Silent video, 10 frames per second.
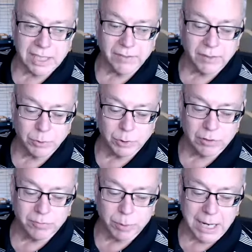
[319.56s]
I've
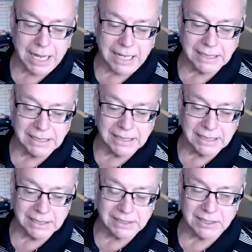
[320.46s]
observed, Brad,
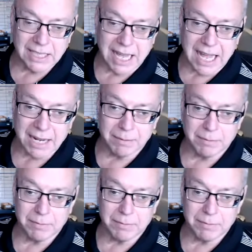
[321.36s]
is that